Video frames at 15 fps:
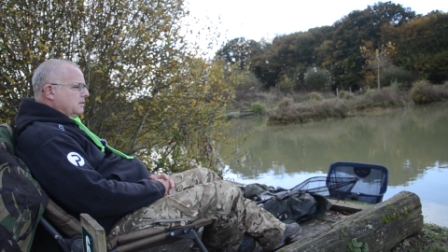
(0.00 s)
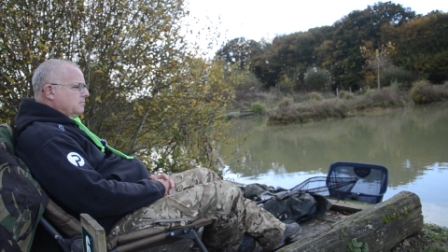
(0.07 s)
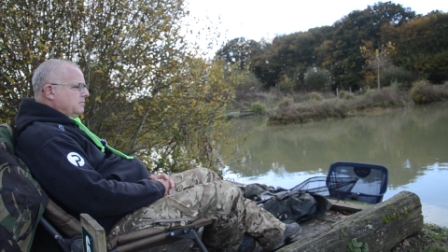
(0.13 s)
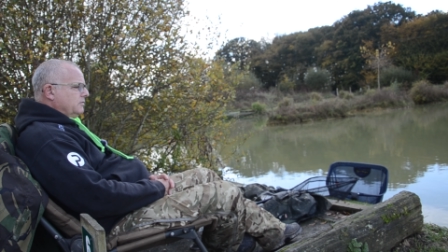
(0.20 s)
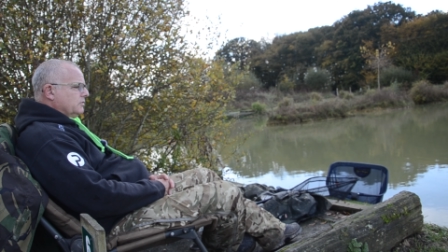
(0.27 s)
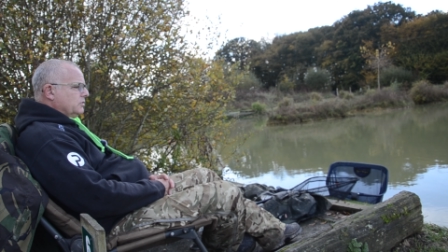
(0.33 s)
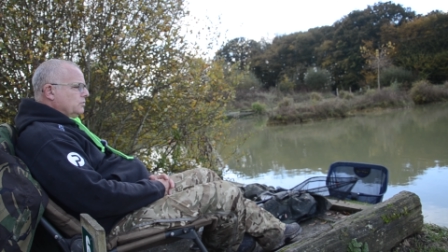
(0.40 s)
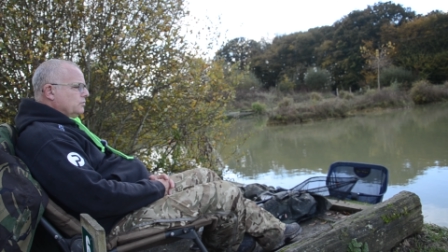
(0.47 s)

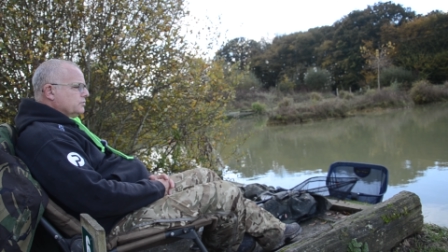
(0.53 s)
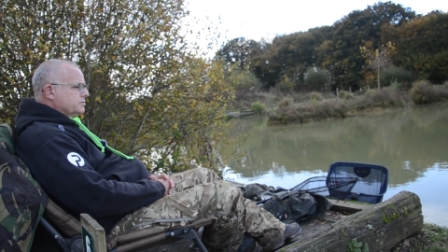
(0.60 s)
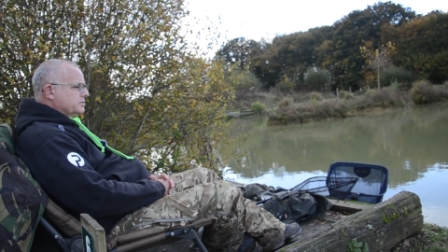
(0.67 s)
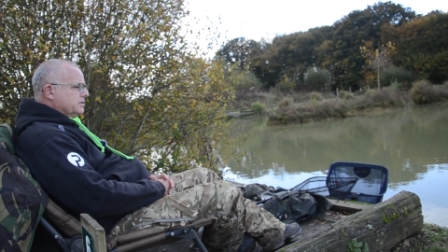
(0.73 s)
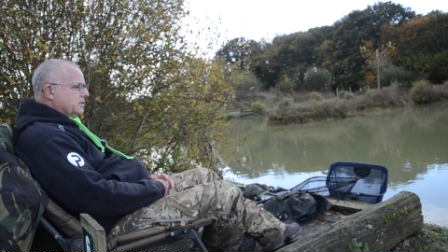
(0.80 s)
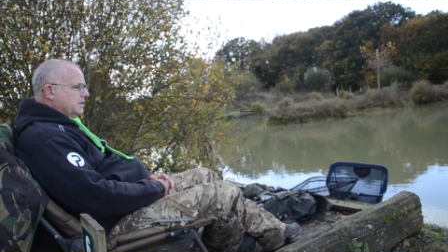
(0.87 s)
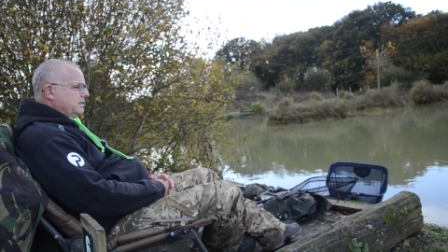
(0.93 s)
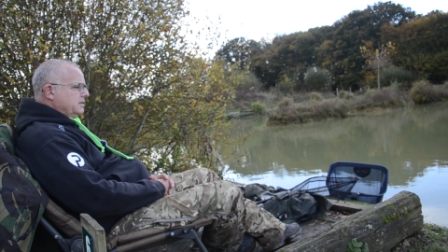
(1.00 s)
miracles
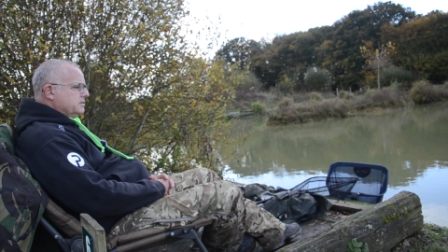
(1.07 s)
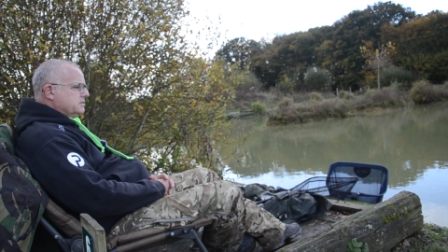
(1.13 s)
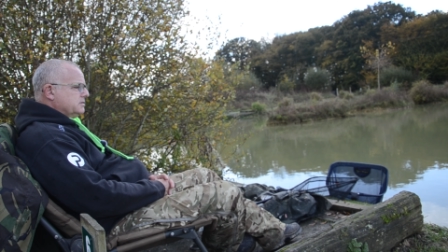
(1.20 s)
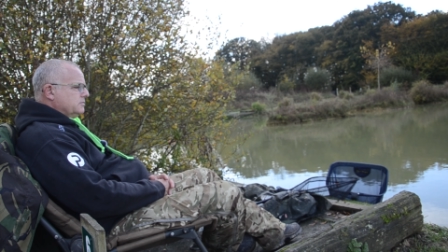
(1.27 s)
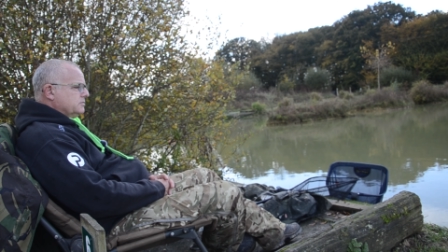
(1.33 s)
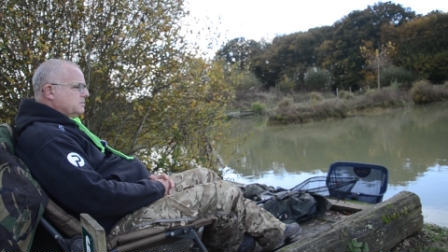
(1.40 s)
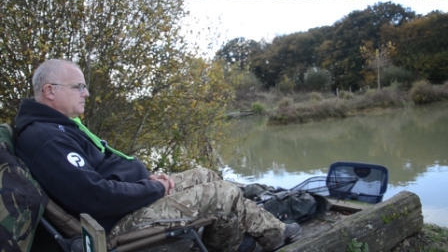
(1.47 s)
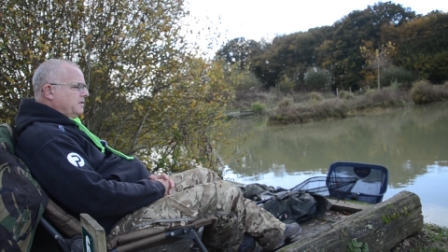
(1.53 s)
today, as
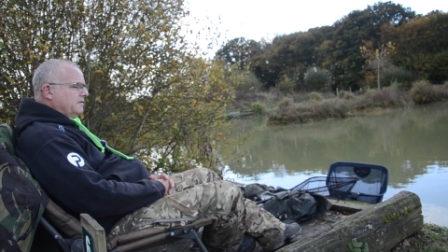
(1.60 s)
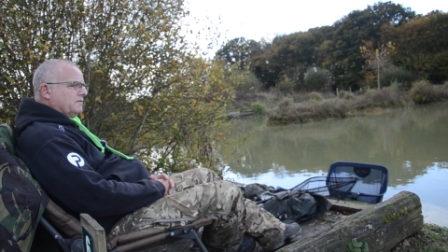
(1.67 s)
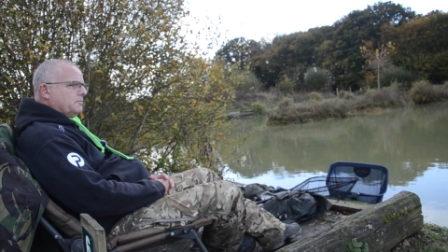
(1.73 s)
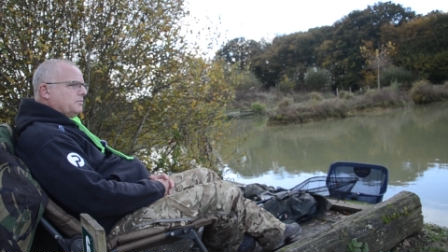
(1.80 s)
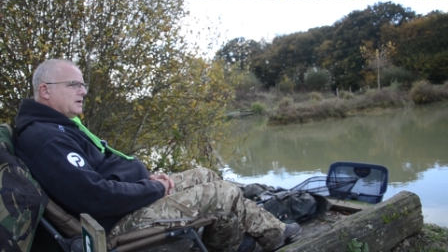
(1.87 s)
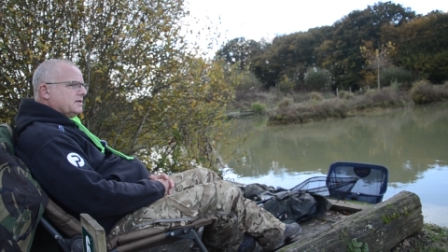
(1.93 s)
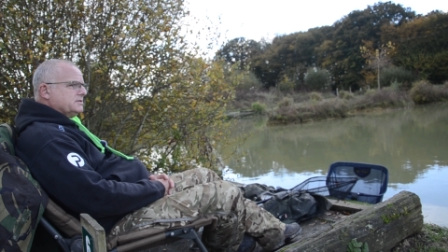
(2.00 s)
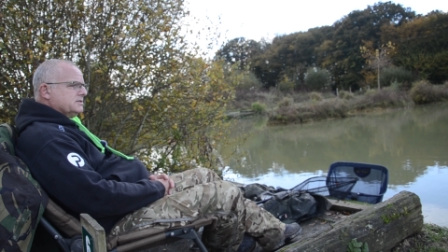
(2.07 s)
it was a bit of a
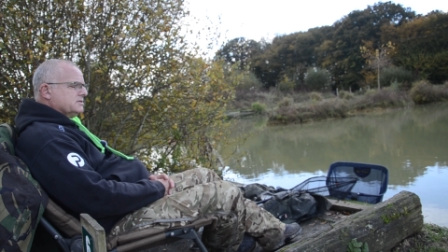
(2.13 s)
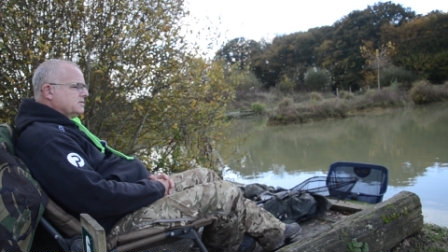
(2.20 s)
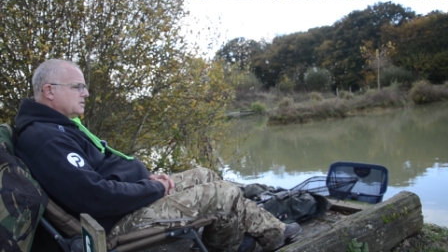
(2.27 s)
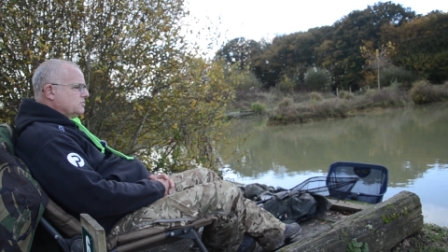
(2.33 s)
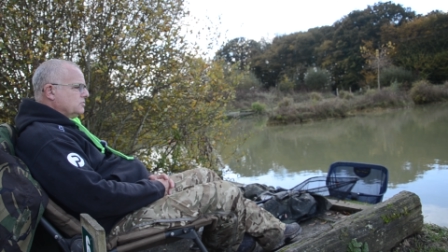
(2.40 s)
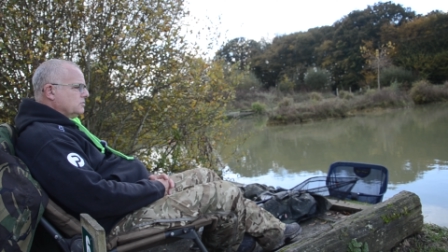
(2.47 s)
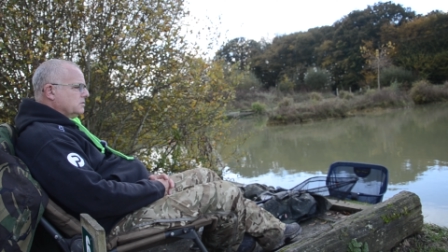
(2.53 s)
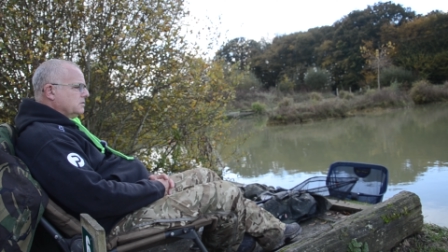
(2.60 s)
practice
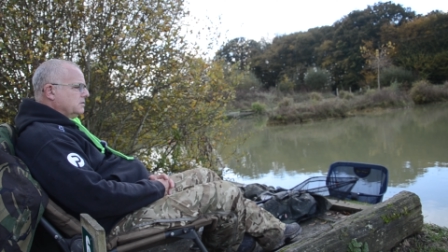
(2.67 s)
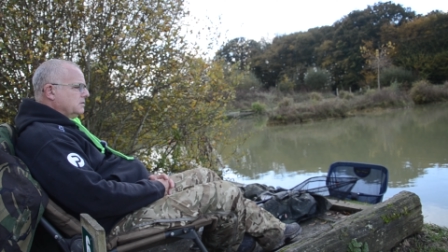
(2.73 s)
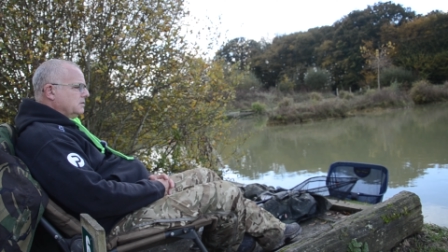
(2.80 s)
session.